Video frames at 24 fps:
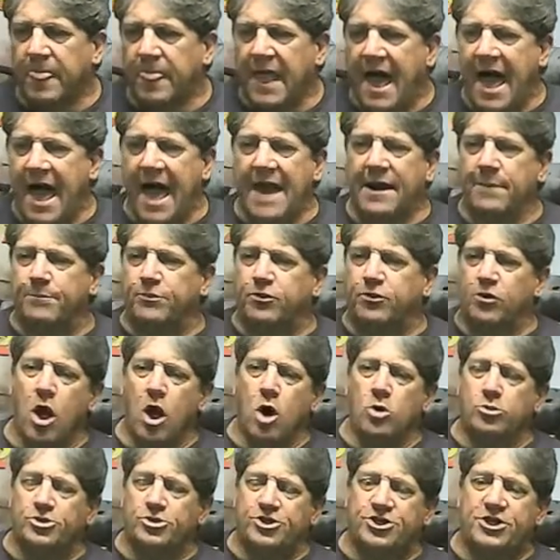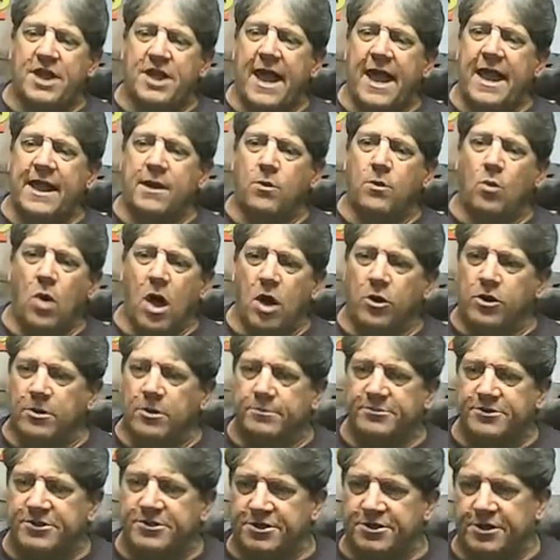On approach. Hey,
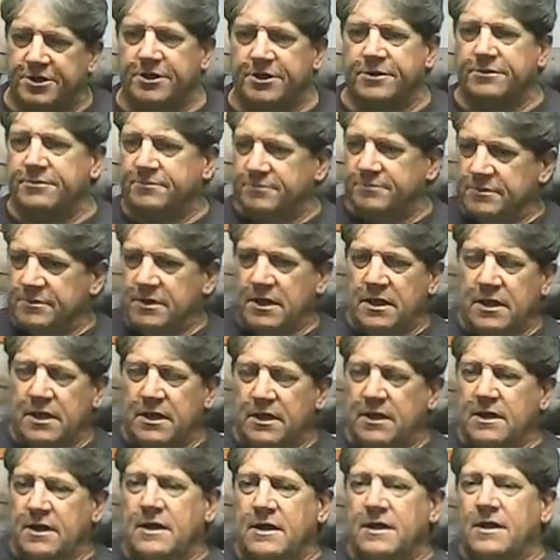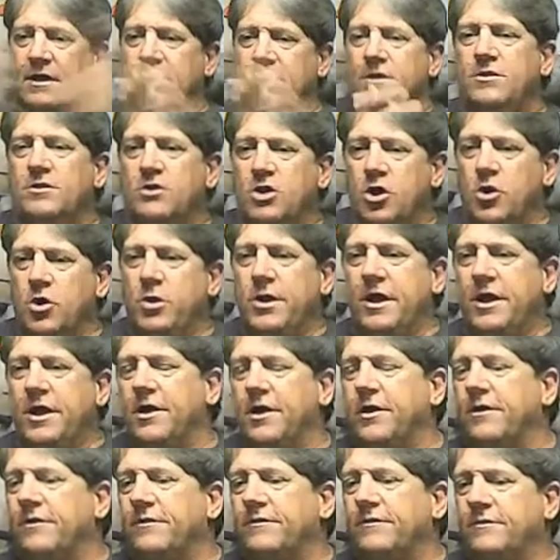welcome, sir. New
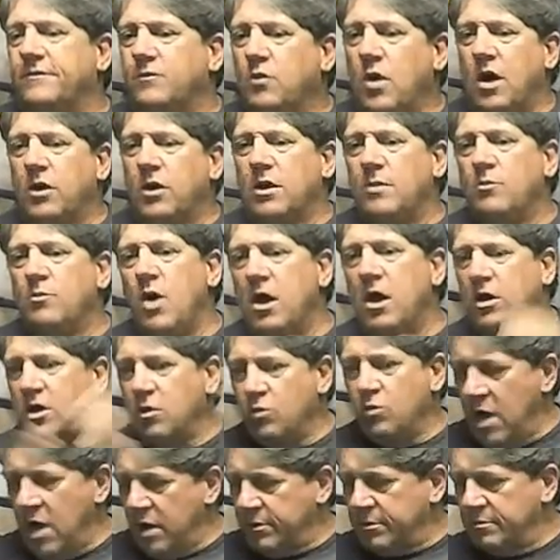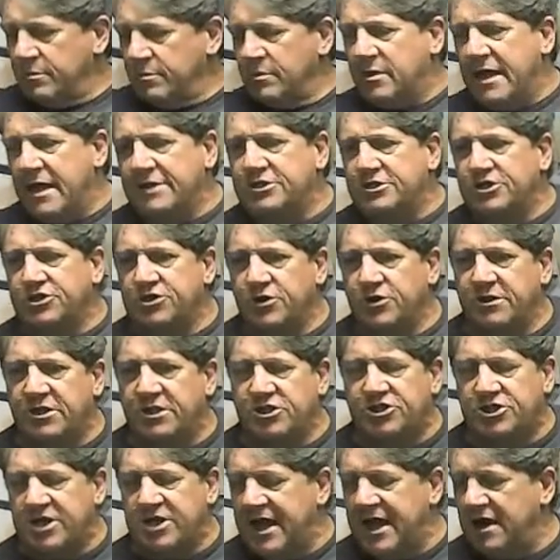here. Welcome, welcome, welcome. Glad you joined the
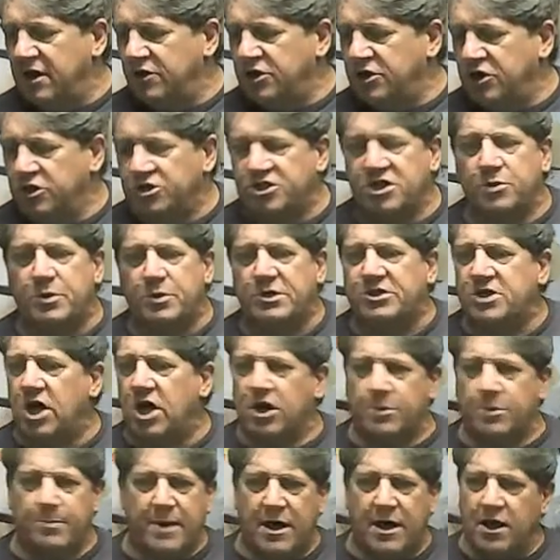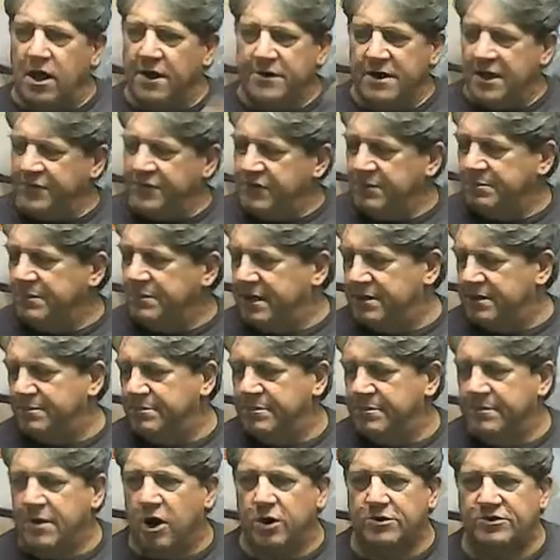channel. Usually we talk about nothing but
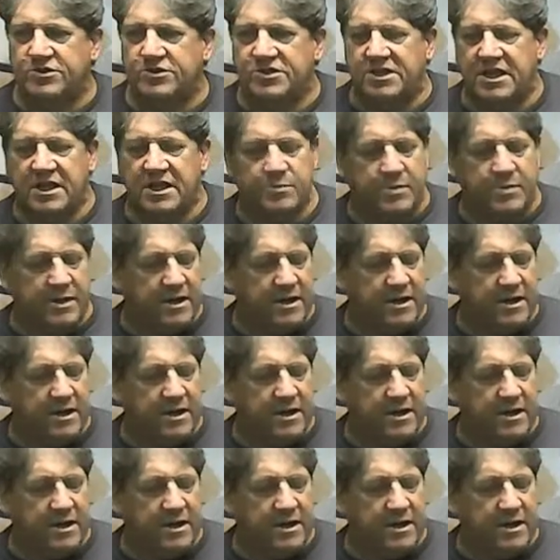RC,